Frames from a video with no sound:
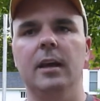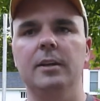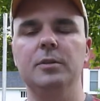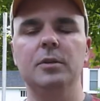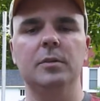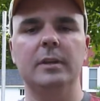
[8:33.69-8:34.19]
You
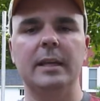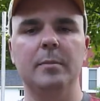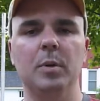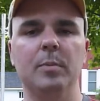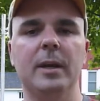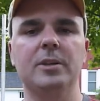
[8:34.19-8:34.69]
can get
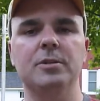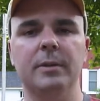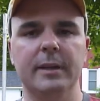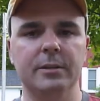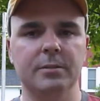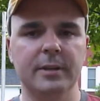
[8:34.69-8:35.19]
perpetual
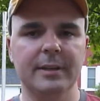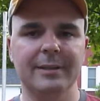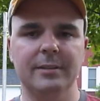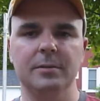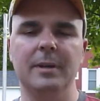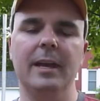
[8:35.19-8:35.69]
entry
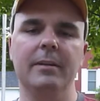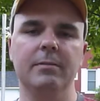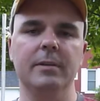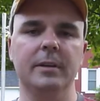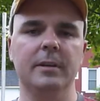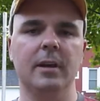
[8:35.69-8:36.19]
into
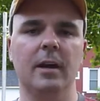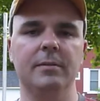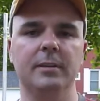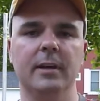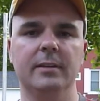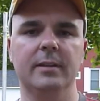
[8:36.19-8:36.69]
every coffee
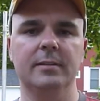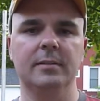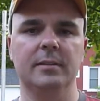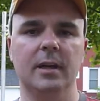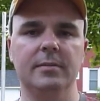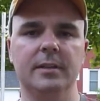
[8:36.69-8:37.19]
contest at
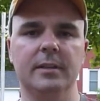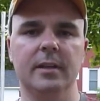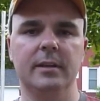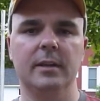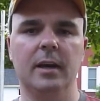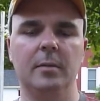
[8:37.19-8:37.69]

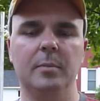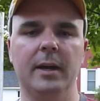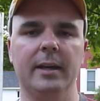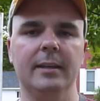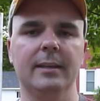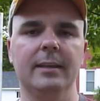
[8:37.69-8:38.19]
CoffeeNate.com by